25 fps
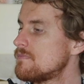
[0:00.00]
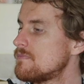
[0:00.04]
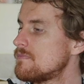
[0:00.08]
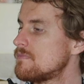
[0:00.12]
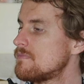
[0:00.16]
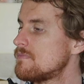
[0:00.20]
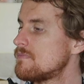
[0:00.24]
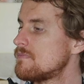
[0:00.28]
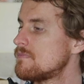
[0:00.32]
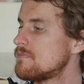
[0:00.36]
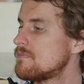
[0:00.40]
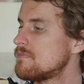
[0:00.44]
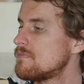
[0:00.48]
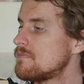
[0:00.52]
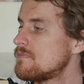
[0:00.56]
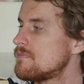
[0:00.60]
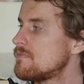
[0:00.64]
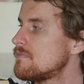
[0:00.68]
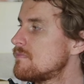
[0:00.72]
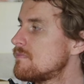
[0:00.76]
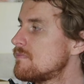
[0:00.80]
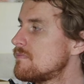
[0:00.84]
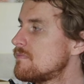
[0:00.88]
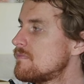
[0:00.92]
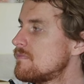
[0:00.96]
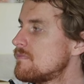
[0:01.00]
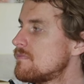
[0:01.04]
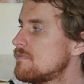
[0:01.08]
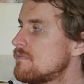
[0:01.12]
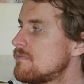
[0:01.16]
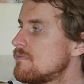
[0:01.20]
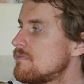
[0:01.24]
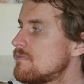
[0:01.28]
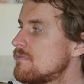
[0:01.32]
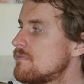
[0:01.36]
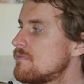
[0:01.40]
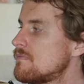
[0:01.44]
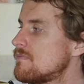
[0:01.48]

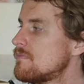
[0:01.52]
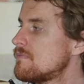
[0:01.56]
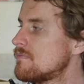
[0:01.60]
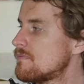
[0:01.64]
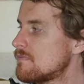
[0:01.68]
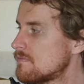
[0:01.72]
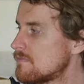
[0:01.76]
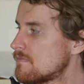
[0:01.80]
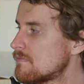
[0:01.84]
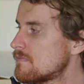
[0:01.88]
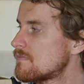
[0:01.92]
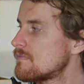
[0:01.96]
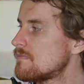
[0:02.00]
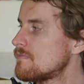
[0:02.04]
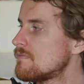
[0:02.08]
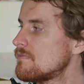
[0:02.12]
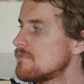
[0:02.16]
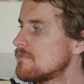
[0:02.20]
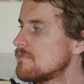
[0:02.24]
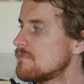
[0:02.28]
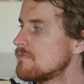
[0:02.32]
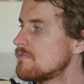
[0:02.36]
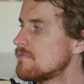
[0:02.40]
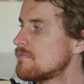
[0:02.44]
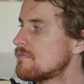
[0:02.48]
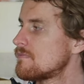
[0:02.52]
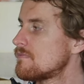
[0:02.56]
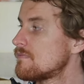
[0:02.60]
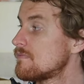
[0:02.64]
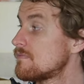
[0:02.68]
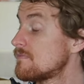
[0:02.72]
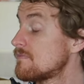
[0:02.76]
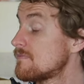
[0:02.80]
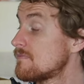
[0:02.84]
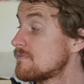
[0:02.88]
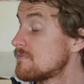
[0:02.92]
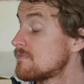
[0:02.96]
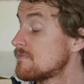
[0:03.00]

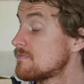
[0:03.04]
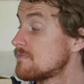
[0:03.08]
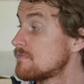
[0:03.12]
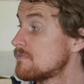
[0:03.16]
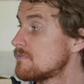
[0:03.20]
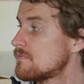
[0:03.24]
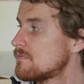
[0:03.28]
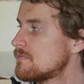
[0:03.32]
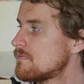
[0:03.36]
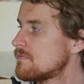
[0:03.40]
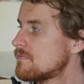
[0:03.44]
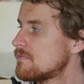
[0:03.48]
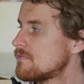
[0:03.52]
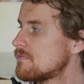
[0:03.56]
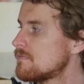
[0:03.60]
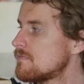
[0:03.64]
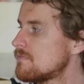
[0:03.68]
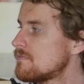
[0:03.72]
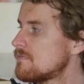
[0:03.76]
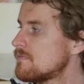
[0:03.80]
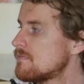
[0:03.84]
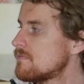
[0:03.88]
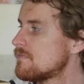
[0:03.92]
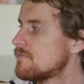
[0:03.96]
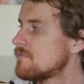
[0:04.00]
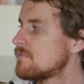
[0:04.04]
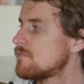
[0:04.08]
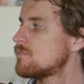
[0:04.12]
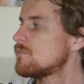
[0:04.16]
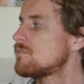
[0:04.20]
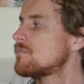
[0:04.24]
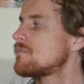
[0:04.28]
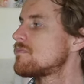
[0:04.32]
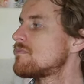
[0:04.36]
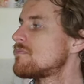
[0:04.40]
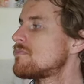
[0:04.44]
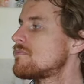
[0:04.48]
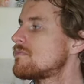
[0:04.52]

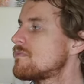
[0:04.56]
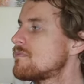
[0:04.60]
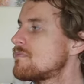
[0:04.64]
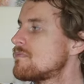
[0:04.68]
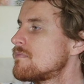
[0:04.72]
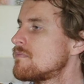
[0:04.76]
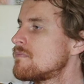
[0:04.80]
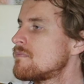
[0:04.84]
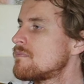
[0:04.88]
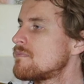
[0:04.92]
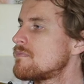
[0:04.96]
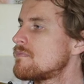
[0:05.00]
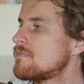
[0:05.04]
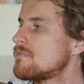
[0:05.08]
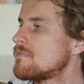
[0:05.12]
This person isn't speaking.